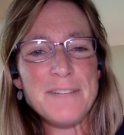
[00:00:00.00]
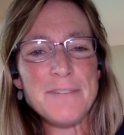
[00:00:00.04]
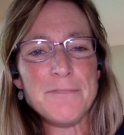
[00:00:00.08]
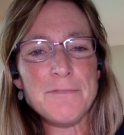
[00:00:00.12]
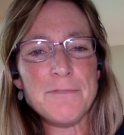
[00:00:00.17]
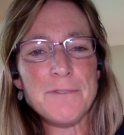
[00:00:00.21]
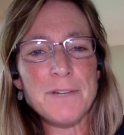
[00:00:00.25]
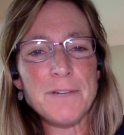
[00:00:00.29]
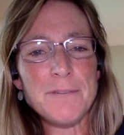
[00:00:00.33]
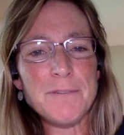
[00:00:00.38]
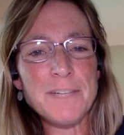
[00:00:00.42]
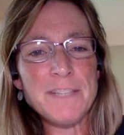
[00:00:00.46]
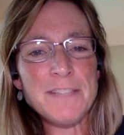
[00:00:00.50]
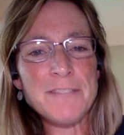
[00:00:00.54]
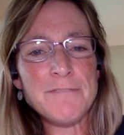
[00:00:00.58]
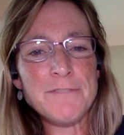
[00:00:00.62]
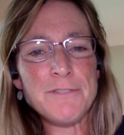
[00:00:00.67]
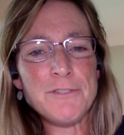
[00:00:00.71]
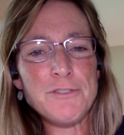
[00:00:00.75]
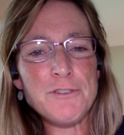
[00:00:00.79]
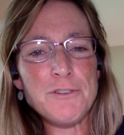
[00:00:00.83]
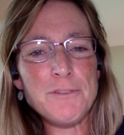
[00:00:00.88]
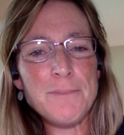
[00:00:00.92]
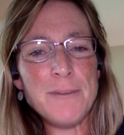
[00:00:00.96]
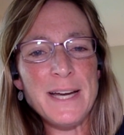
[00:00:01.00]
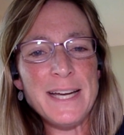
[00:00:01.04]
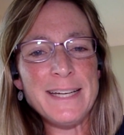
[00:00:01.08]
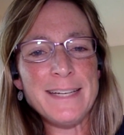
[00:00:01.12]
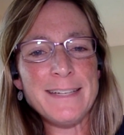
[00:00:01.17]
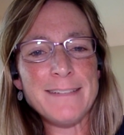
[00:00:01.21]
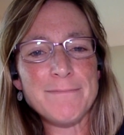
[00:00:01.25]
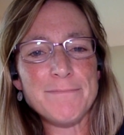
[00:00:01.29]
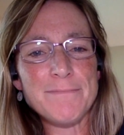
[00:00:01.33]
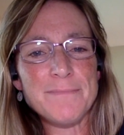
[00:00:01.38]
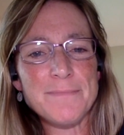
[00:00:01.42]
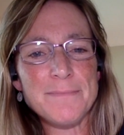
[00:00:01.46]
what the future might
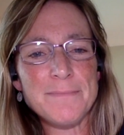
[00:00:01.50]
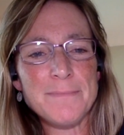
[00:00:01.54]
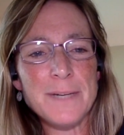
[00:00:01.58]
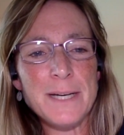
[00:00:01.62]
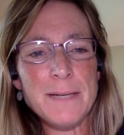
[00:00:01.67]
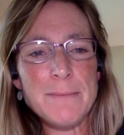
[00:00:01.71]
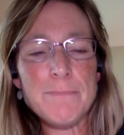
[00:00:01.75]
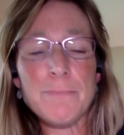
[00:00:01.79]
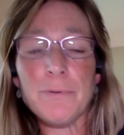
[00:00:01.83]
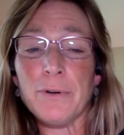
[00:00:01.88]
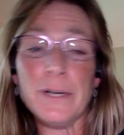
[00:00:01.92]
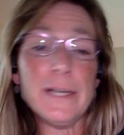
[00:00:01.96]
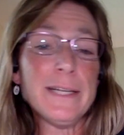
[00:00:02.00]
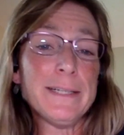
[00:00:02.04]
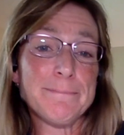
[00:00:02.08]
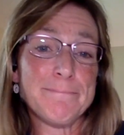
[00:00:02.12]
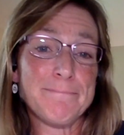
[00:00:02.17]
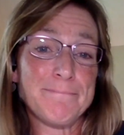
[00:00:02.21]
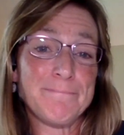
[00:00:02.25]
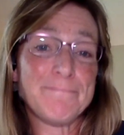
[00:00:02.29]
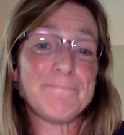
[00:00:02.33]
bring.